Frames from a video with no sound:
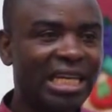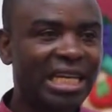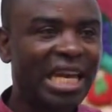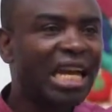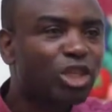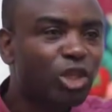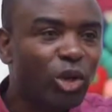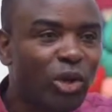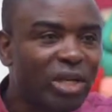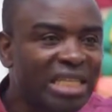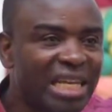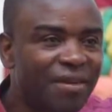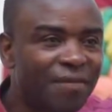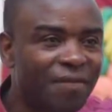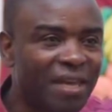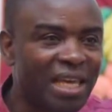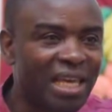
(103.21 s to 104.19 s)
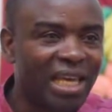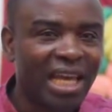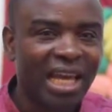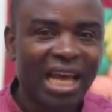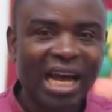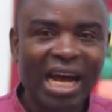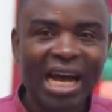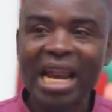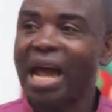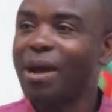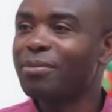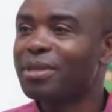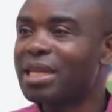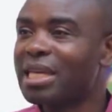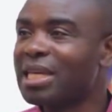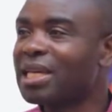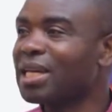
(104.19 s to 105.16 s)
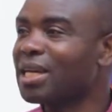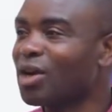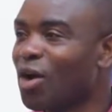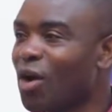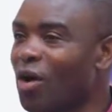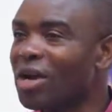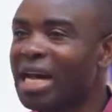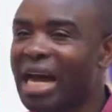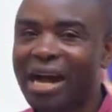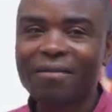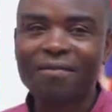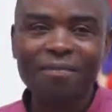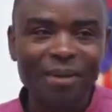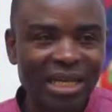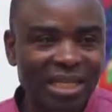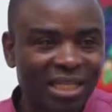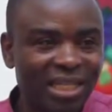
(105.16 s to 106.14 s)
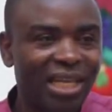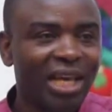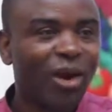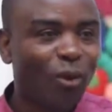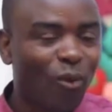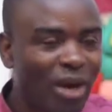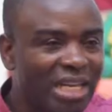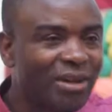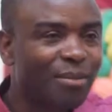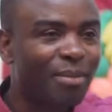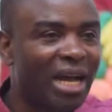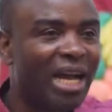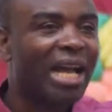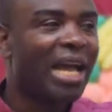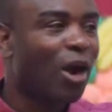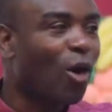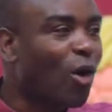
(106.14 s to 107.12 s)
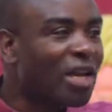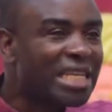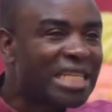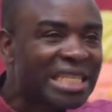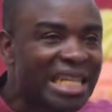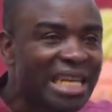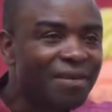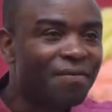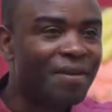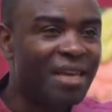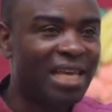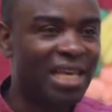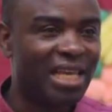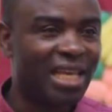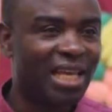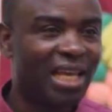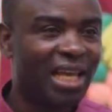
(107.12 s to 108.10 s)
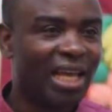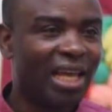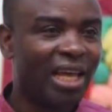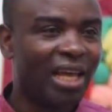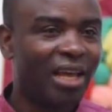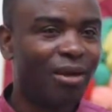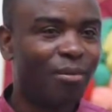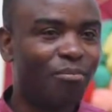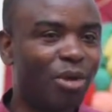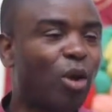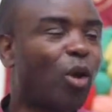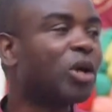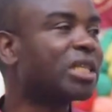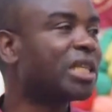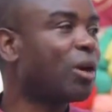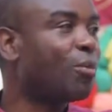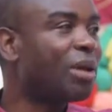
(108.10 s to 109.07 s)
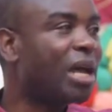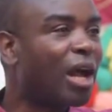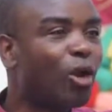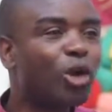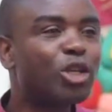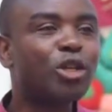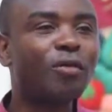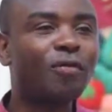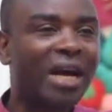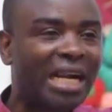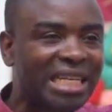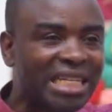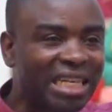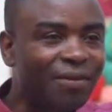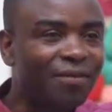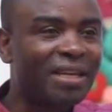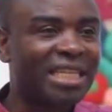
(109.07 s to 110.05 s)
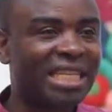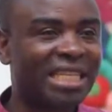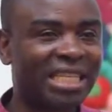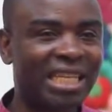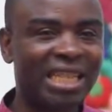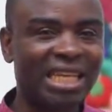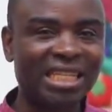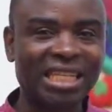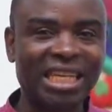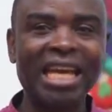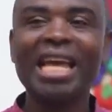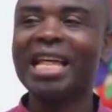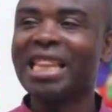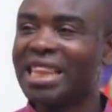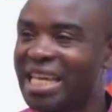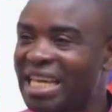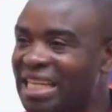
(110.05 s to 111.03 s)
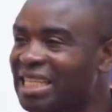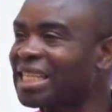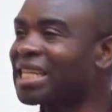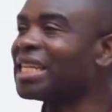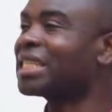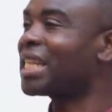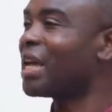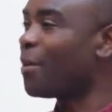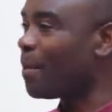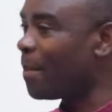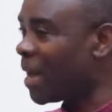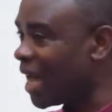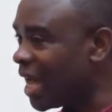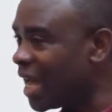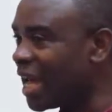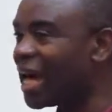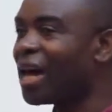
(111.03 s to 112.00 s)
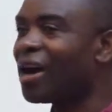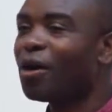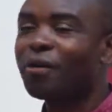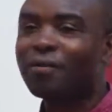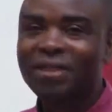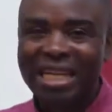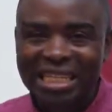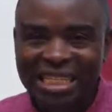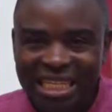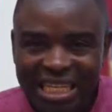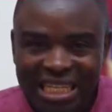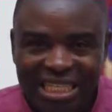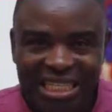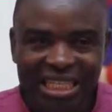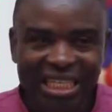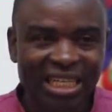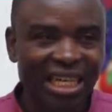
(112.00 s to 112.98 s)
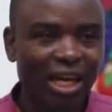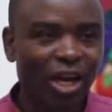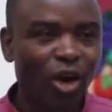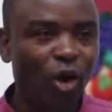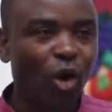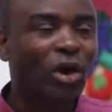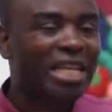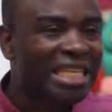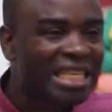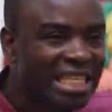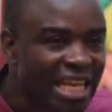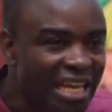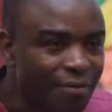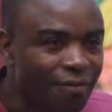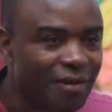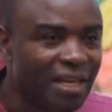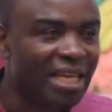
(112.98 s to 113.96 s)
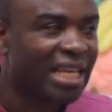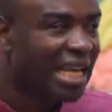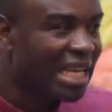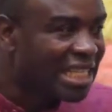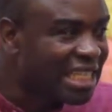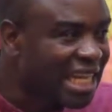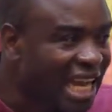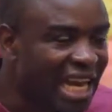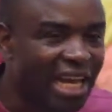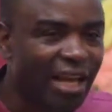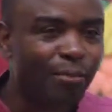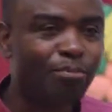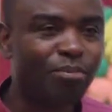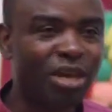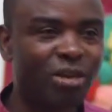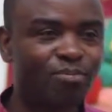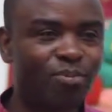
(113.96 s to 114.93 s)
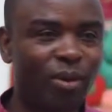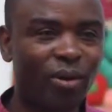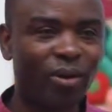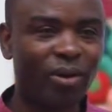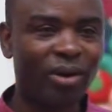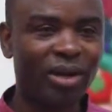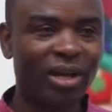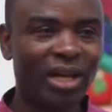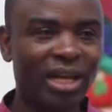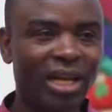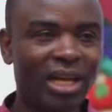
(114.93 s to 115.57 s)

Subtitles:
National TV. And I'm thinking, God have mercy. What am I on TV? Because there will be a lot of activities in the city. This is the mayor of the city on TV telling people.